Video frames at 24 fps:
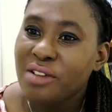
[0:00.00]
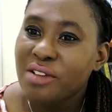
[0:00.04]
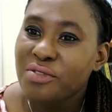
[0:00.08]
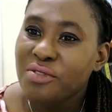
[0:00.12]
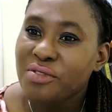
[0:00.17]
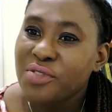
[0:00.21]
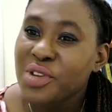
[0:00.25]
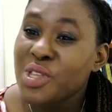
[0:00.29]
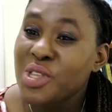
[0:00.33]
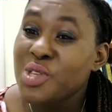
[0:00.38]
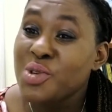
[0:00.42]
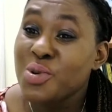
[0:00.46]
for
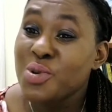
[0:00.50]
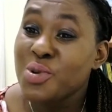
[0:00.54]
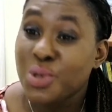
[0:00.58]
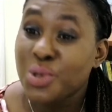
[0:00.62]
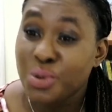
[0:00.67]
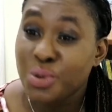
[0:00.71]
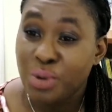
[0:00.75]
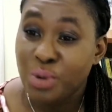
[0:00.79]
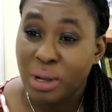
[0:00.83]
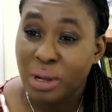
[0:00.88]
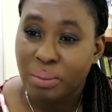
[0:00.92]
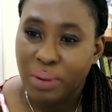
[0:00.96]
you to
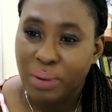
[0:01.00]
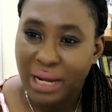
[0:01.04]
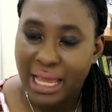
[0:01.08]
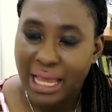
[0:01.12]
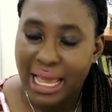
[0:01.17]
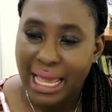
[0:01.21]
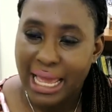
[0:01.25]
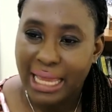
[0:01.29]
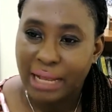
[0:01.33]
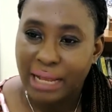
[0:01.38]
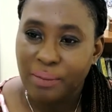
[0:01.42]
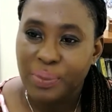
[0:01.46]

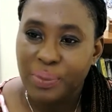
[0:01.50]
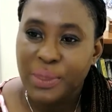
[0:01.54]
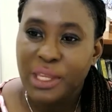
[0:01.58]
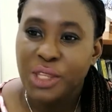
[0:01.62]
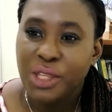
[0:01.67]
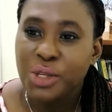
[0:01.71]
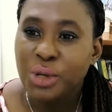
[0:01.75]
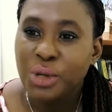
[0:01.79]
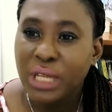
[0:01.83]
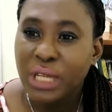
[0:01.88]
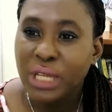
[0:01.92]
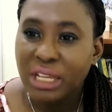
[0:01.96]
apply,
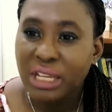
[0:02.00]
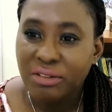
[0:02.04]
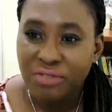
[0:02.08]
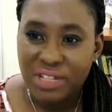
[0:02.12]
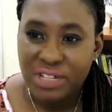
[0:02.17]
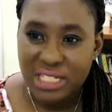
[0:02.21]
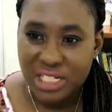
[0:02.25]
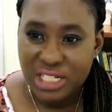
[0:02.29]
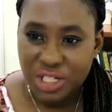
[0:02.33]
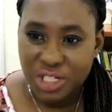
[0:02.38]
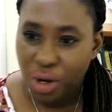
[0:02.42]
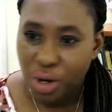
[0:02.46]
you can
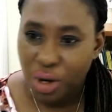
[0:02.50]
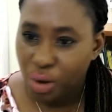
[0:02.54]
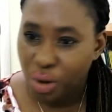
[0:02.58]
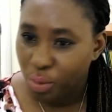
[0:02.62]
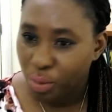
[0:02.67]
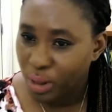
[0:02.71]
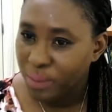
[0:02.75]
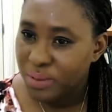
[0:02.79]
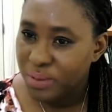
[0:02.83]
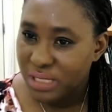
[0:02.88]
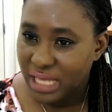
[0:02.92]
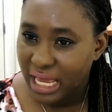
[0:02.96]
visit our
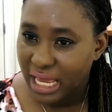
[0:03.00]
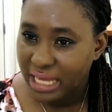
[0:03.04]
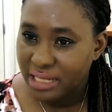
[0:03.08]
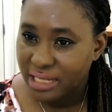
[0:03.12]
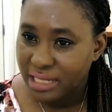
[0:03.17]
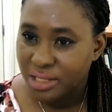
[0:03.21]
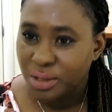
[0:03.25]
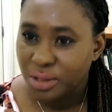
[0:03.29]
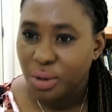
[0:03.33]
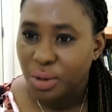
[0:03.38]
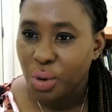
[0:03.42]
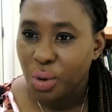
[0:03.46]
website,
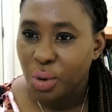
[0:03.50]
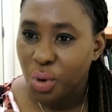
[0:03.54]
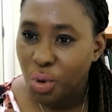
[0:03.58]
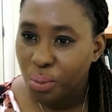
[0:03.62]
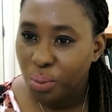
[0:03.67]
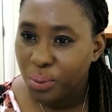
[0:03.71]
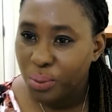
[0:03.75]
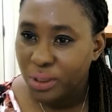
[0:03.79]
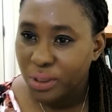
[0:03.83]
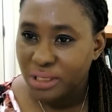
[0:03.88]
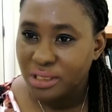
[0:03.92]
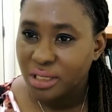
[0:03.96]

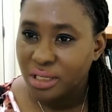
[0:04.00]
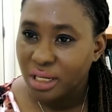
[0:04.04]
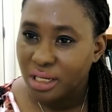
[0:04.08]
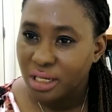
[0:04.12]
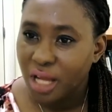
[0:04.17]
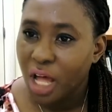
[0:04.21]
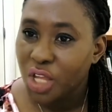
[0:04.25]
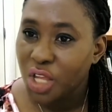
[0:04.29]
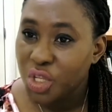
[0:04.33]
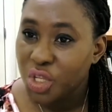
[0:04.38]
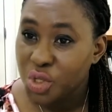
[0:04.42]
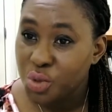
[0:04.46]

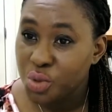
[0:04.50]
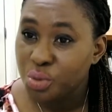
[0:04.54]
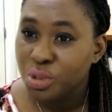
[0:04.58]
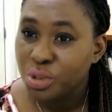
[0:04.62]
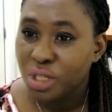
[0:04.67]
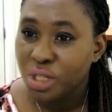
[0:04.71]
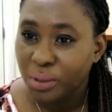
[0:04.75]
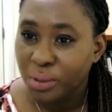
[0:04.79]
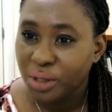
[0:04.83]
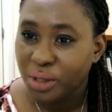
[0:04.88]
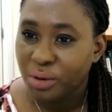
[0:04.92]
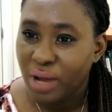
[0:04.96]

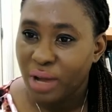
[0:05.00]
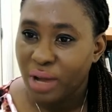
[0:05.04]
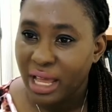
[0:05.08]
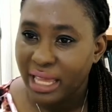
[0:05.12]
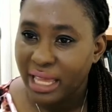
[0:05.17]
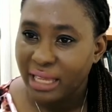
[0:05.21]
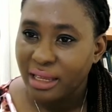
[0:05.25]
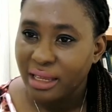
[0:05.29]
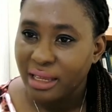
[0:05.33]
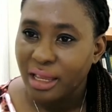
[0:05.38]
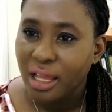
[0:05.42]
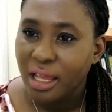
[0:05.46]

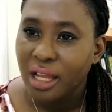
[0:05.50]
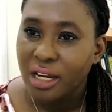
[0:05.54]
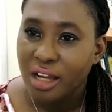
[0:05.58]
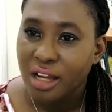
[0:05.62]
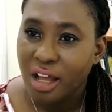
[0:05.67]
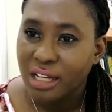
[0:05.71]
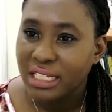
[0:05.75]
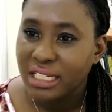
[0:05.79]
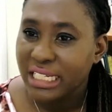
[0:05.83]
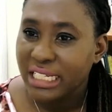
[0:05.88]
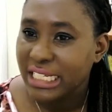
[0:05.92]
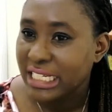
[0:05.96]

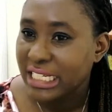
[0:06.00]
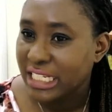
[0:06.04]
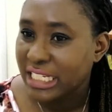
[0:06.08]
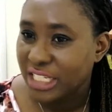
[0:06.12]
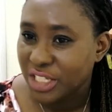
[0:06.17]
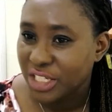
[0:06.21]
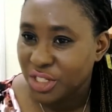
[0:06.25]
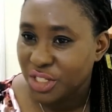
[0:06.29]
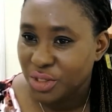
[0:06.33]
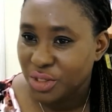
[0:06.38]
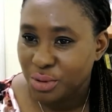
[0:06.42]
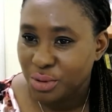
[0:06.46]

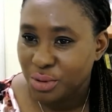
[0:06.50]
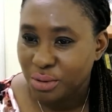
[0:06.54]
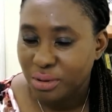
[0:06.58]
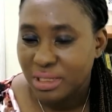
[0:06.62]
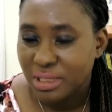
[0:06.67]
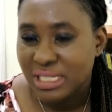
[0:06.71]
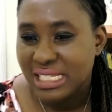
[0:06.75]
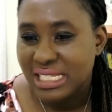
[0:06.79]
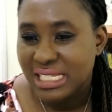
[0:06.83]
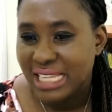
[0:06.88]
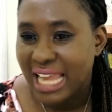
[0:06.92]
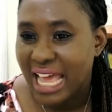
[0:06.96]

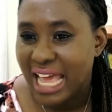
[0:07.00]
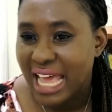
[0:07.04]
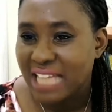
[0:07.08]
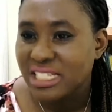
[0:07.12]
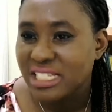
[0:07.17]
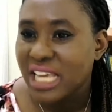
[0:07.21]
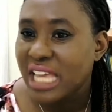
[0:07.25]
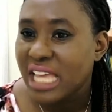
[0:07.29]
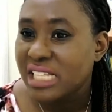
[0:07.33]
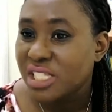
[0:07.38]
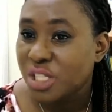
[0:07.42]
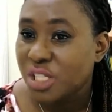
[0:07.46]

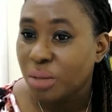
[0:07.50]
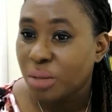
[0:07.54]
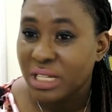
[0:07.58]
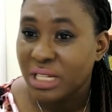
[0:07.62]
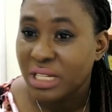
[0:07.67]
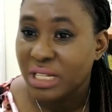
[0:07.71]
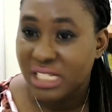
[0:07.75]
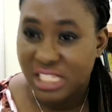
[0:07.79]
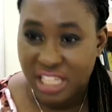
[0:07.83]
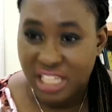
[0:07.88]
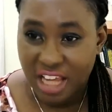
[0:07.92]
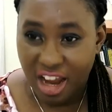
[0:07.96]

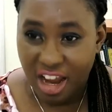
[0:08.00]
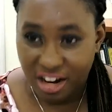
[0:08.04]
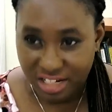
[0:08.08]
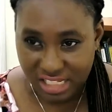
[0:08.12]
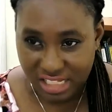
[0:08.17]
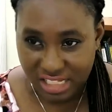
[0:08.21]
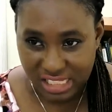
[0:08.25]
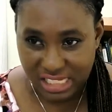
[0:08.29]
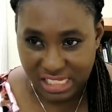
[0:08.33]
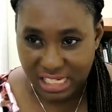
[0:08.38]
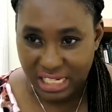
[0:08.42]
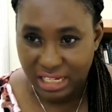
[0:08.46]

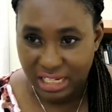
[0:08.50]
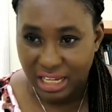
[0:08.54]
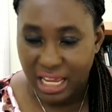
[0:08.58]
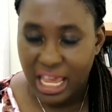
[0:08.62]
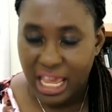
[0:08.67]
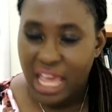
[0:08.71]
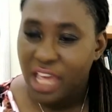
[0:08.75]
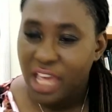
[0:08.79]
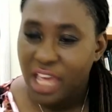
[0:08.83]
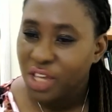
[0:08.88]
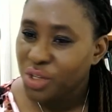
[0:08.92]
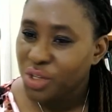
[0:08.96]
open.uwi.edu/SWTRC.
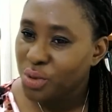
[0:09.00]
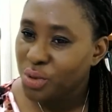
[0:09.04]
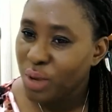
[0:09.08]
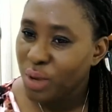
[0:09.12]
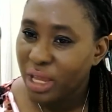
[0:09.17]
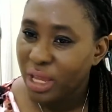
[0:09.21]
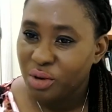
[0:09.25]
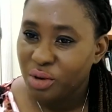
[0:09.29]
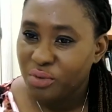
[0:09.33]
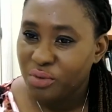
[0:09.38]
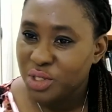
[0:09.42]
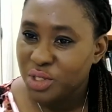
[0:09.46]
You head
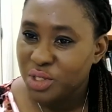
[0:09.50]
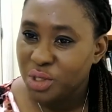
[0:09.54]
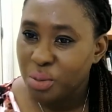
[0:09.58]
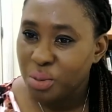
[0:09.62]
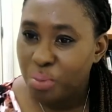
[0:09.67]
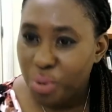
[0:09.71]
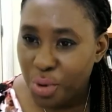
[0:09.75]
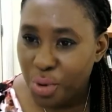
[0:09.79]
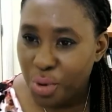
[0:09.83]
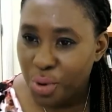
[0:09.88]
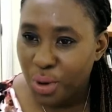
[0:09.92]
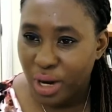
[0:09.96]
over to the
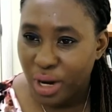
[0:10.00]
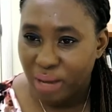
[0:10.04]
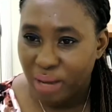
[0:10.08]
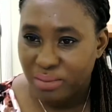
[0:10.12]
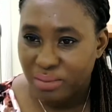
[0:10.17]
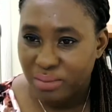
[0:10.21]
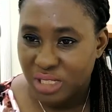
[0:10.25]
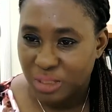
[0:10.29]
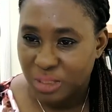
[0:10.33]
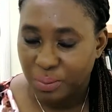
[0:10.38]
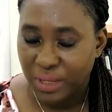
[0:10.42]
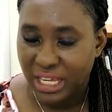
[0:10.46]

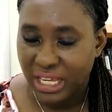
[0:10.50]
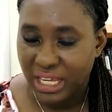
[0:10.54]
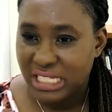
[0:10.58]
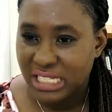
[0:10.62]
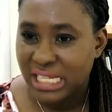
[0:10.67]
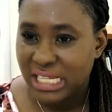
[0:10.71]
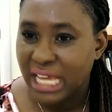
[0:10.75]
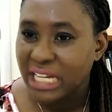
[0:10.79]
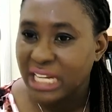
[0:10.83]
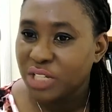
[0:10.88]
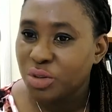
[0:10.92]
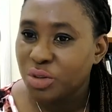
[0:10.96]
programs page
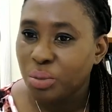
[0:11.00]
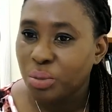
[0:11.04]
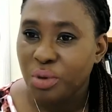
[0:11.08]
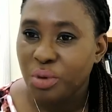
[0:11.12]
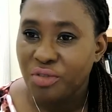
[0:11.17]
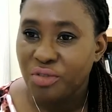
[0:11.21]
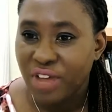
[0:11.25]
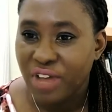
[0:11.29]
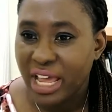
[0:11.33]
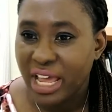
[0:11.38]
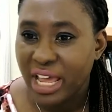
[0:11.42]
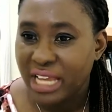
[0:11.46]
and it will
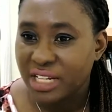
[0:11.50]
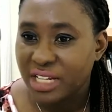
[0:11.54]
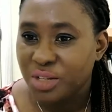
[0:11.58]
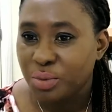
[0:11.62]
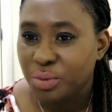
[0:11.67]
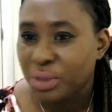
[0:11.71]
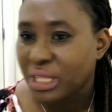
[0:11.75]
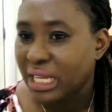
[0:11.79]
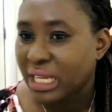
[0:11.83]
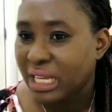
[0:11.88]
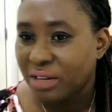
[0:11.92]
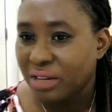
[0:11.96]
provide you with
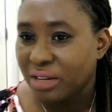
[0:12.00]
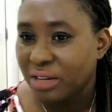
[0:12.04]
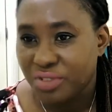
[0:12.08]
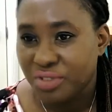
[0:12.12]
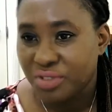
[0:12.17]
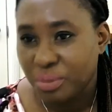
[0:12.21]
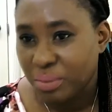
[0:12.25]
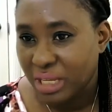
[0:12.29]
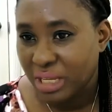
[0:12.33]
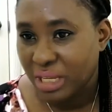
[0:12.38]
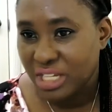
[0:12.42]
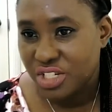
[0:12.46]
the
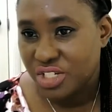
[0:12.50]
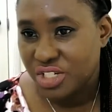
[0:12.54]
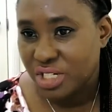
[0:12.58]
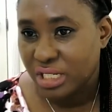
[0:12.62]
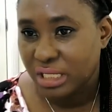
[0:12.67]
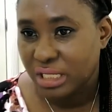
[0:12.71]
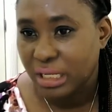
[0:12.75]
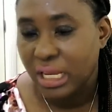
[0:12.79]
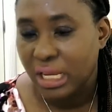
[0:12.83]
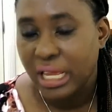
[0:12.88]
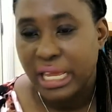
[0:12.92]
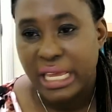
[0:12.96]
information
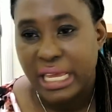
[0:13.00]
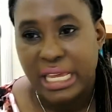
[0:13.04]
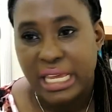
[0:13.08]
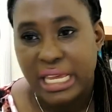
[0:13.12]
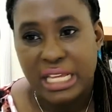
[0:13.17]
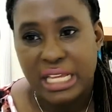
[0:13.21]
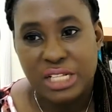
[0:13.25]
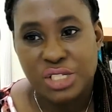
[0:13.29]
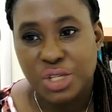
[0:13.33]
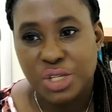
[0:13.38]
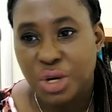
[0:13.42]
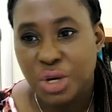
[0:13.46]

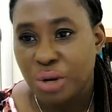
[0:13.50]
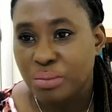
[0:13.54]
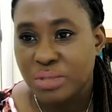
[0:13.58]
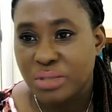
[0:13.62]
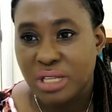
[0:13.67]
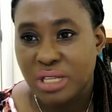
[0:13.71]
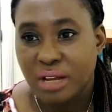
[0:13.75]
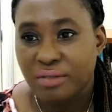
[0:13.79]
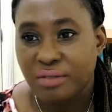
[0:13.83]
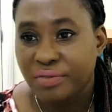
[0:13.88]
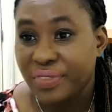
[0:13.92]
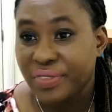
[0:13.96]
in terms
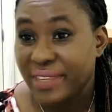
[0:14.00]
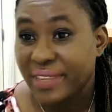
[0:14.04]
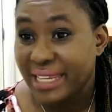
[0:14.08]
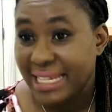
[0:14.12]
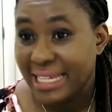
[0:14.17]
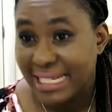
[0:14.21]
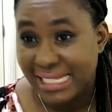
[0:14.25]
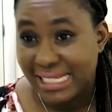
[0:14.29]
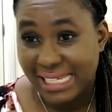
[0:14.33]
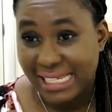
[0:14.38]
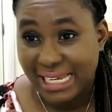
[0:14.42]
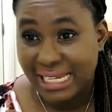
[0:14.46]
of
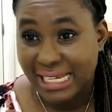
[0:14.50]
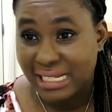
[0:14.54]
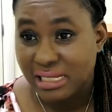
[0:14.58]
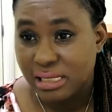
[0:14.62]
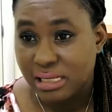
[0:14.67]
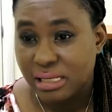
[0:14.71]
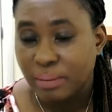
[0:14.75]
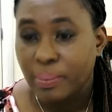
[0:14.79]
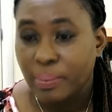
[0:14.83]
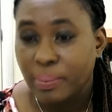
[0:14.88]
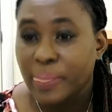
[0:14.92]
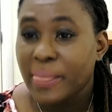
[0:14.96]

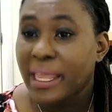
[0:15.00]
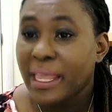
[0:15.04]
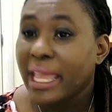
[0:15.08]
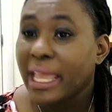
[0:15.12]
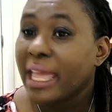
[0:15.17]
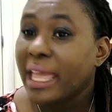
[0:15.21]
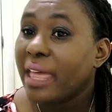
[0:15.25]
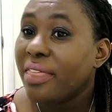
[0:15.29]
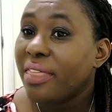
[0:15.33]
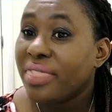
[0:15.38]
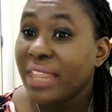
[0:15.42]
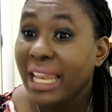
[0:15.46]
dates,
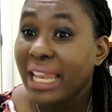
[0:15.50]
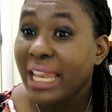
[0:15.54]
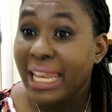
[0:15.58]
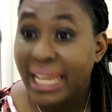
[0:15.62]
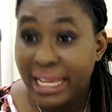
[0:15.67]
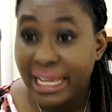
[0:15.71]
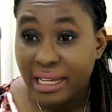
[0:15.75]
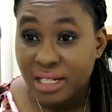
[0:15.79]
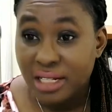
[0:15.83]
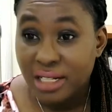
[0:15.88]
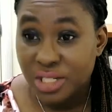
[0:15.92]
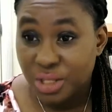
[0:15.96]
the
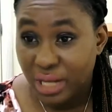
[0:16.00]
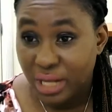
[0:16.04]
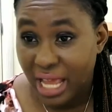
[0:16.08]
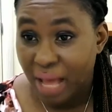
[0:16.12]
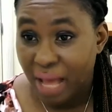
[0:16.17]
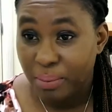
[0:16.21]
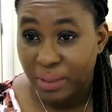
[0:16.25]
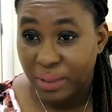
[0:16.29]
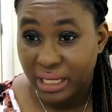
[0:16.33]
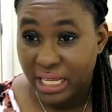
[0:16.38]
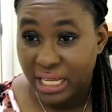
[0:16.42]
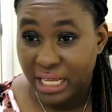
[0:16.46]
link to the
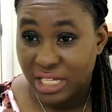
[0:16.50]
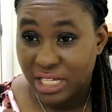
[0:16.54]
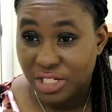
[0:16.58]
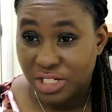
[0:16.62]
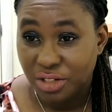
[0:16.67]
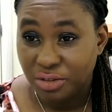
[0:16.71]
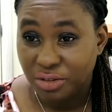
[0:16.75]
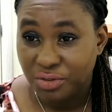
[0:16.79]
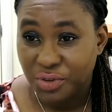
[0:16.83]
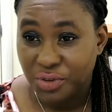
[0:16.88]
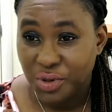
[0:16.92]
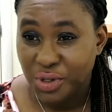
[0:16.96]
application
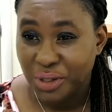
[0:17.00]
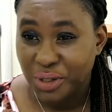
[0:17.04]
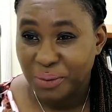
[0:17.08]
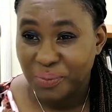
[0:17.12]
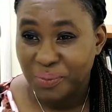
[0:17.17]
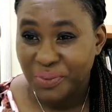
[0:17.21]
form.